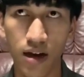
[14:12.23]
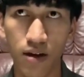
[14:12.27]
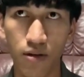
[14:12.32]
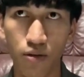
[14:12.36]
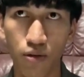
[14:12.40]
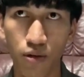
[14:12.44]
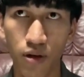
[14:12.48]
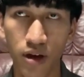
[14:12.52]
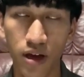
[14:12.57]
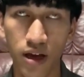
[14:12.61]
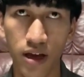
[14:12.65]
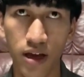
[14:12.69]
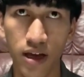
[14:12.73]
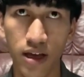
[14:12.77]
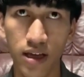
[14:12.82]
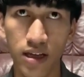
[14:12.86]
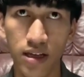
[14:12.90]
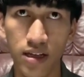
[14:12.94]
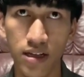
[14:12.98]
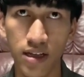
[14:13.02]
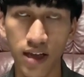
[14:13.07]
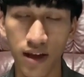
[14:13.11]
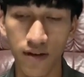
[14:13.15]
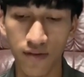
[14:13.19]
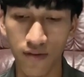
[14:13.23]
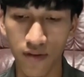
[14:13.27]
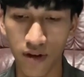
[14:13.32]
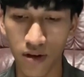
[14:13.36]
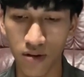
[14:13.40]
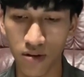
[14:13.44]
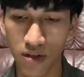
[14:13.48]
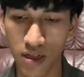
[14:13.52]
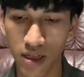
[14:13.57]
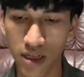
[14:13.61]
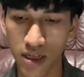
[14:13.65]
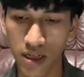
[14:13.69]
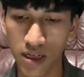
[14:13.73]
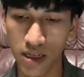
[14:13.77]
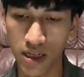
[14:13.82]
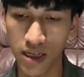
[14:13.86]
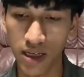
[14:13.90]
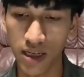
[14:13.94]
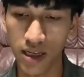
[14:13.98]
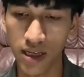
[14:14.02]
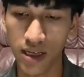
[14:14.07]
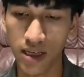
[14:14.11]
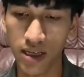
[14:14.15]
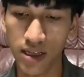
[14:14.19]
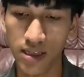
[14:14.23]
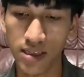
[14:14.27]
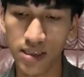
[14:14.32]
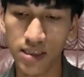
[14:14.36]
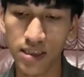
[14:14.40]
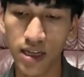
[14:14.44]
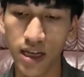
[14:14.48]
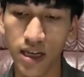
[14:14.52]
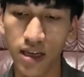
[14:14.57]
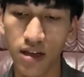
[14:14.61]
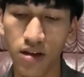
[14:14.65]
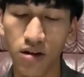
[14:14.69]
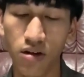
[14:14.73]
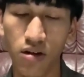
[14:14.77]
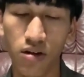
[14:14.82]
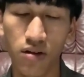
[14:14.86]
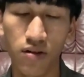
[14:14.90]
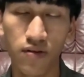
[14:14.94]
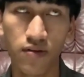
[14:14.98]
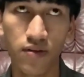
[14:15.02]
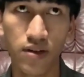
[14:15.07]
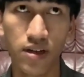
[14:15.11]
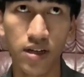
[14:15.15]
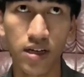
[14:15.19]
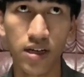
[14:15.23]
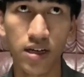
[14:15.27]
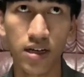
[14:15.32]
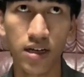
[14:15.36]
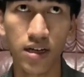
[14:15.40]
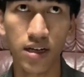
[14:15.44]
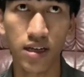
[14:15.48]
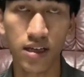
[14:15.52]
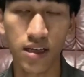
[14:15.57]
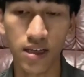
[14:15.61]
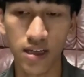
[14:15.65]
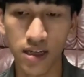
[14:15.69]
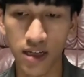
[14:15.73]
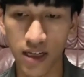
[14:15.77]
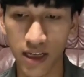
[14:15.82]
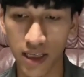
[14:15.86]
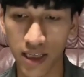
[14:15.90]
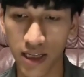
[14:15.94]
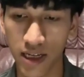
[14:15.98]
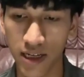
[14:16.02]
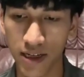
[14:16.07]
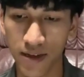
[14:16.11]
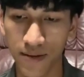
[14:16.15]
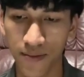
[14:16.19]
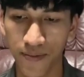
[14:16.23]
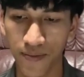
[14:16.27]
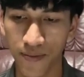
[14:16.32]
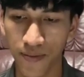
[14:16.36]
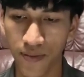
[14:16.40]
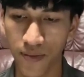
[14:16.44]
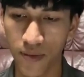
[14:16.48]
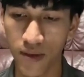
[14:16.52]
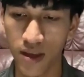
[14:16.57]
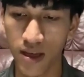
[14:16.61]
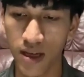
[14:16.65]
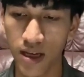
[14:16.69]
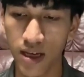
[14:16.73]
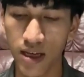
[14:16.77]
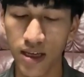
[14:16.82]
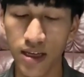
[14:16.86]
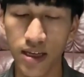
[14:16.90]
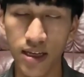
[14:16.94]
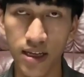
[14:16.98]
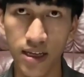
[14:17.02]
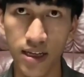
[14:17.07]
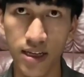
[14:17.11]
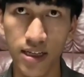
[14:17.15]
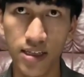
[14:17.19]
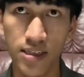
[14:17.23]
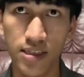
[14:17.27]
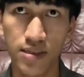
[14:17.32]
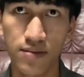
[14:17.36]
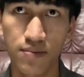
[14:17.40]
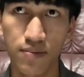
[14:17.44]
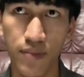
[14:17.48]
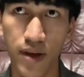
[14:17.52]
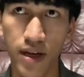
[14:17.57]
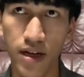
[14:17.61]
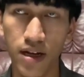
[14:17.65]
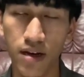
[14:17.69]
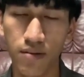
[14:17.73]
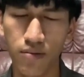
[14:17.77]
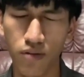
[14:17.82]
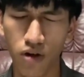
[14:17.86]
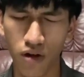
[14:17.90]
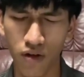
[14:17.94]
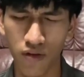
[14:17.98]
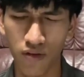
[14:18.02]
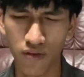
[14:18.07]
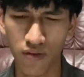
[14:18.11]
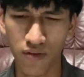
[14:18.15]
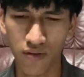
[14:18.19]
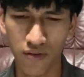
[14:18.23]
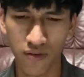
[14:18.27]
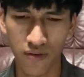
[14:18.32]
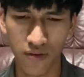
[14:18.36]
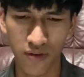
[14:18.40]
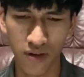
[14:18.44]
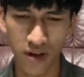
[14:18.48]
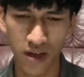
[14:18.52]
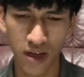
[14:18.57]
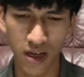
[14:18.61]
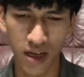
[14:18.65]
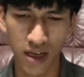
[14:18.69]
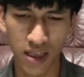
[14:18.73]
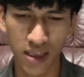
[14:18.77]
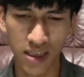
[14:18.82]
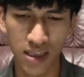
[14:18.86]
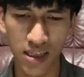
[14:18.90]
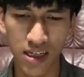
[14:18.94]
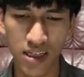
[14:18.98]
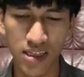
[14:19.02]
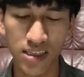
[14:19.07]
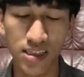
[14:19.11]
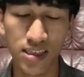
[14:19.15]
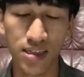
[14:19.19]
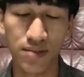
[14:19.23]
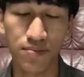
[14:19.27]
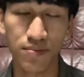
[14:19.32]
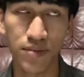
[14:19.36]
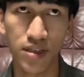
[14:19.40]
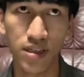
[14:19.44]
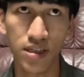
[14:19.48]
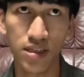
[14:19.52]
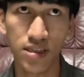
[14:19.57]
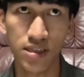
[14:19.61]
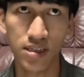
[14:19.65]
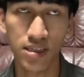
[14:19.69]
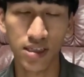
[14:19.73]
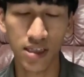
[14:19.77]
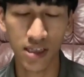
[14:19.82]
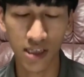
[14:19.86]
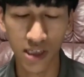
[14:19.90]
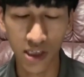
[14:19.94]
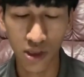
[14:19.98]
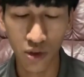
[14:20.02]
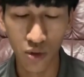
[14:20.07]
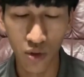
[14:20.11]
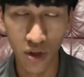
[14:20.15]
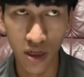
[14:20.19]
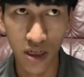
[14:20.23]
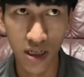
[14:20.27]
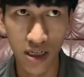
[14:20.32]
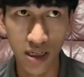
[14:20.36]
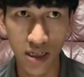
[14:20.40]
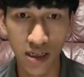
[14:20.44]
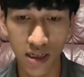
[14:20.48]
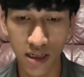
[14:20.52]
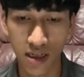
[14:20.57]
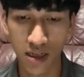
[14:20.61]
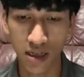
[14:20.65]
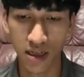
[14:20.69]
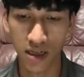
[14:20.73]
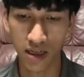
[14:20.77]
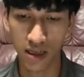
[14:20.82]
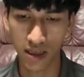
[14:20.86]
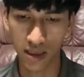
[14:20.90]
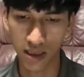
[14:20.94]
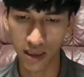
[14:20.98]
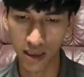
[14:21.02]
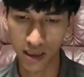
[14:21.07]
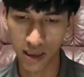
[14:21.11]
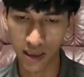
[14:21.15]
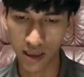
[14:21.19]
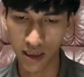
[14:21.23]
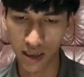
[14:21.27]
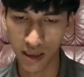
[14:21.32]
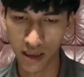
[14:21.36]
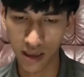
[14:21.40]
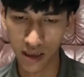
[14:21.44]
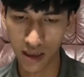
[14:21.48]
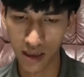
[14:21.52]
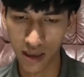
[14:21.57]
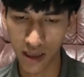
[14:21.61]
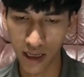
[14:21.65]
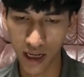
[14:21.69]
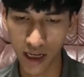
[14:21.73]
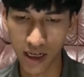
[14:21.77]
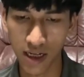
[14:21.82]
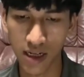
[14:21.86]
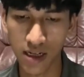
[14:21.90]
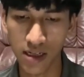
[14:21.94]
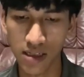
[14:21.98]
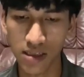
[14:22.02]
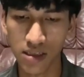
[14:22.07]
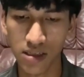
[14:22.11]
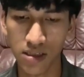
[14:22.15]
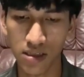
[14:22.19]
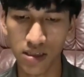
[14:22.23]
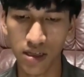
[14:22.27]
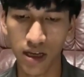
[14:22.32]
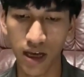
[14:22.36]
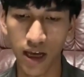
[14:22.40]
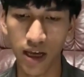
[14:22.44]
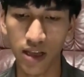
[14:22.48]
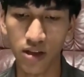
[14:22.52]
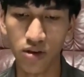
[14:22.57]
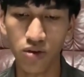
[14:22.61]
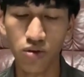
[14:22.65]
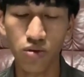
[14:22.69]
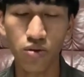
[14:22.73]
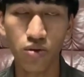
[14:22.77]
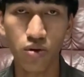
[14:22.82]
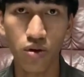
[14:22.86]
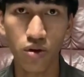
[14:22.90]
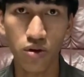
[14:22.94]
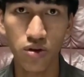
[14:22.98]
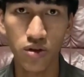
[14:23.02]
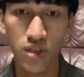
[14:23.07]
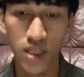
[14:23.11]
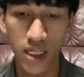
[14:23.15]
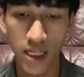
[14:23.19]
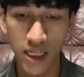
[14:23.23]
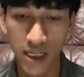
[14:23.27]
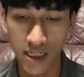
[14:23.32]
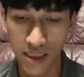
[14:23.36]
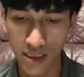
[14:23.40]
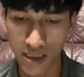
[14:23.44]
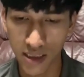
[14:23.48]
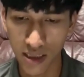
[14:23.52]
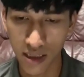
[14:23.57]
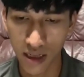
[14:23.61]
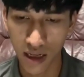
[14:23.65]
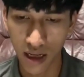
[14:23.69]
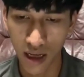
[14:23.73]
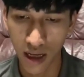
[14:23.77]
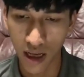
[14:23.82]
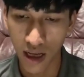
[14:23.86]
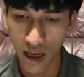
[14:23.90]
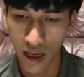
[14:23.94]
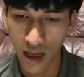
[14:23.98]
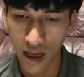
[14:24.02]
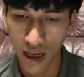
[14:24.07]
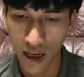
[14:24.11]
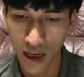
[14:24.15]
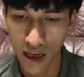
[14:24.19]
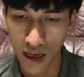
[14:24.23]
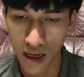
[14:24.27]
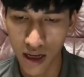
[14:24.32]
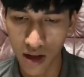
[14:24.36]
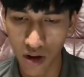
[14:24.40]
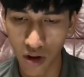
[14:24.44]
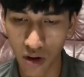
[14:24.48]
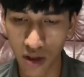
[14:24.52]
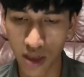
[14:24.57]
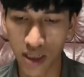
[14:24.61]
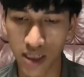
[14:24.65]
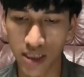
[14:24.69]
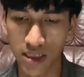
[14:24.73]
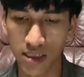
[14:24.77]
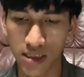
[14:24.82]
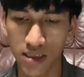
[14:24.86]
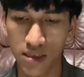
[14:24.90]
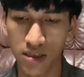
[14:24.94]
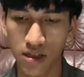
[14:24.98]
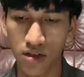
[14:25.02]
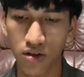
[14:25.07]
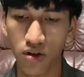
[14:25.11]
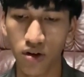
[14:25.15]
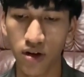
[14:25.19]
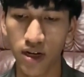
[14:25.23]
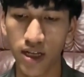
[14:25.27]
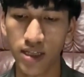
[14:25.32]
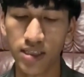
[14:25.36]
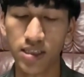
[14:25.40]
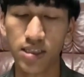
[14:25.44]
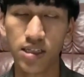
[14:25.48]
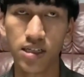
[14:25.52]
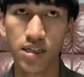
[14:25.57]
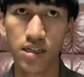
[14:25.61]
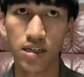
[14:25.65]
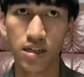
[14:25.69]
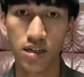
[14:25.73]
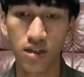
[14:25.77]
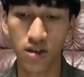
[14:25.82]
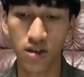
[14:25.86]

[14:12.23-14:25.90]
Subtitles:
where it can found in the inside of the inner ear. It is made up of three semicircular canals and two otolite organs known as the